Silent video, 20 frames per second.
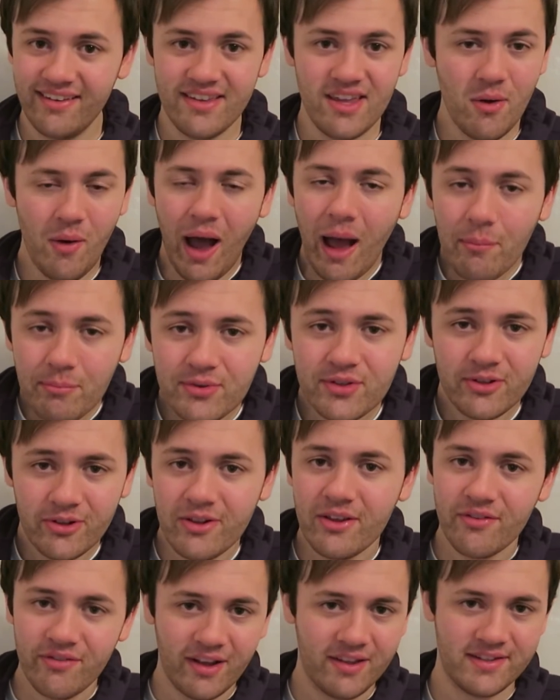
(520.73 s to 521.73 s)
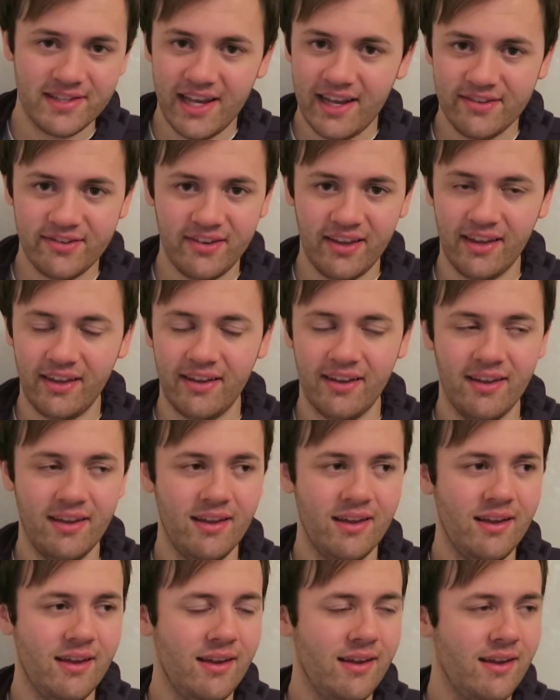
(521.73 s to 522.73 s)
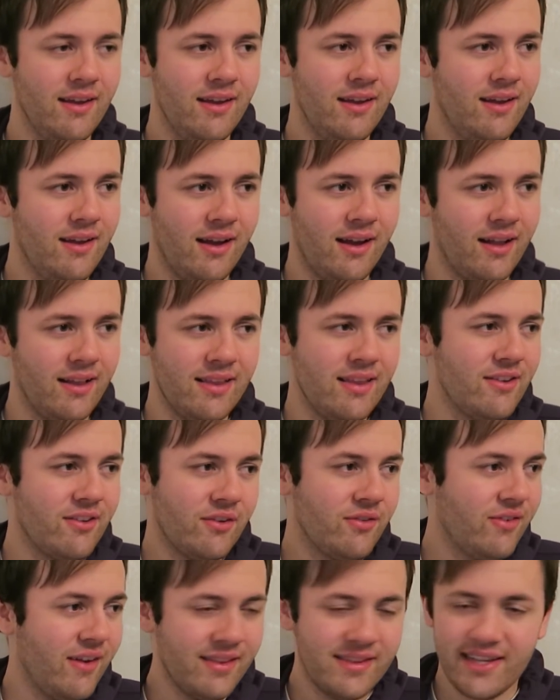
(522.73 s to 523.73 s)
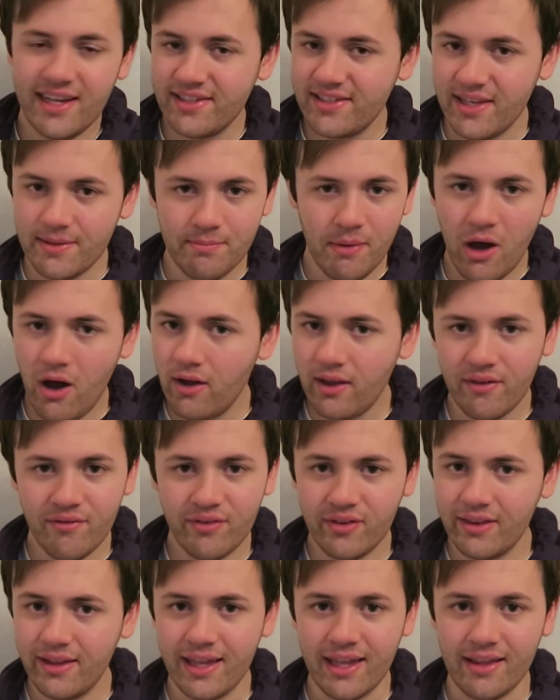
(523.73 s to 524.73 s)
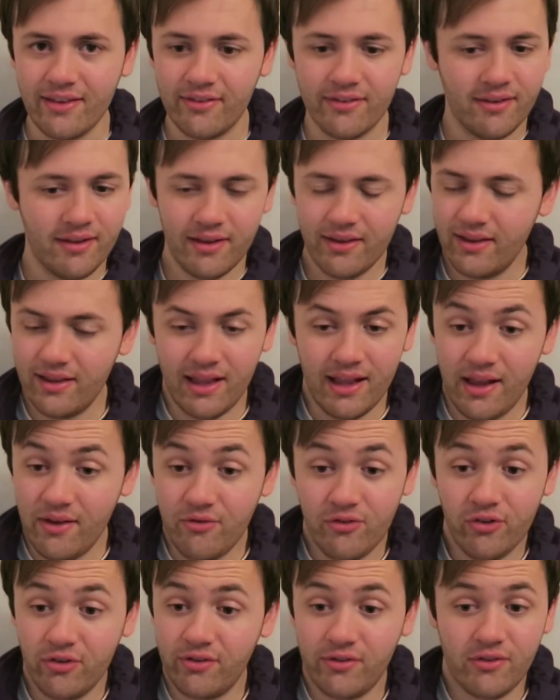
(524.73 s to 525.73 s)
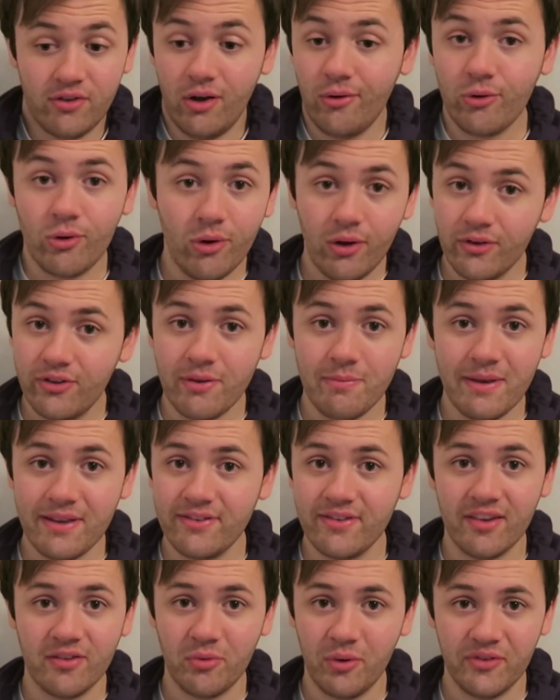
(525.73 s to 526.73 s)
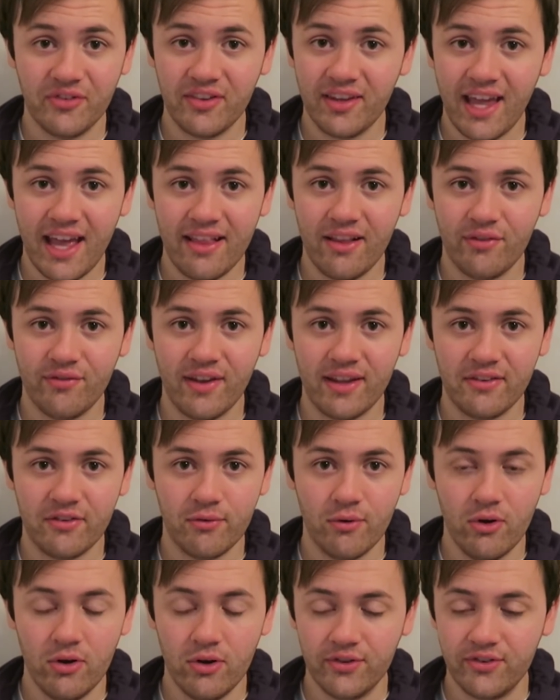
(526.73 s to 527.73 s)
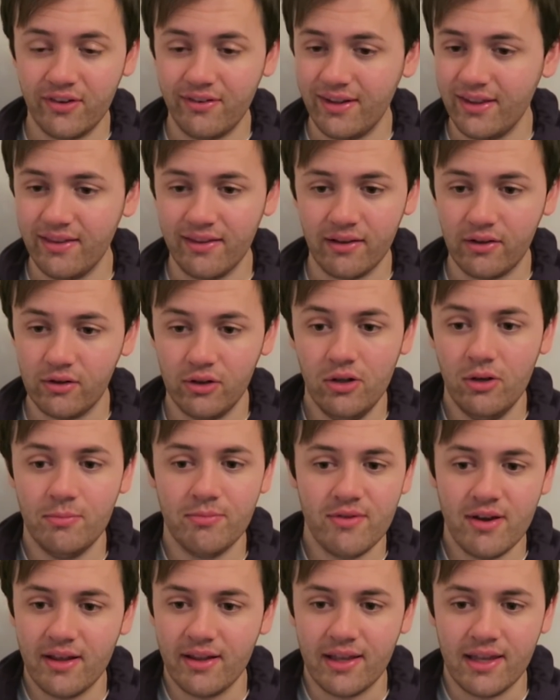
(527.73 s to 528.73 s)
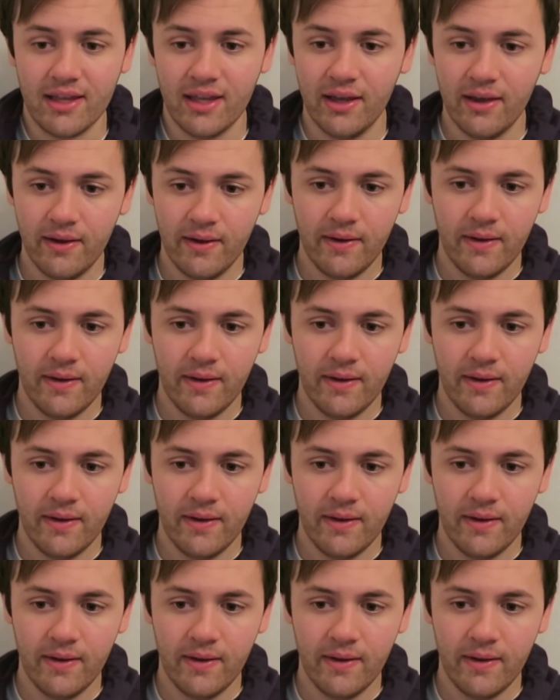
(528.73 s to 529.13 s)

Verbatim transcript: You know, absolutely fantastic. And it's a fantastic bargain for Leeds. Uh, it's just top quality business once again off fixer also and the club, really.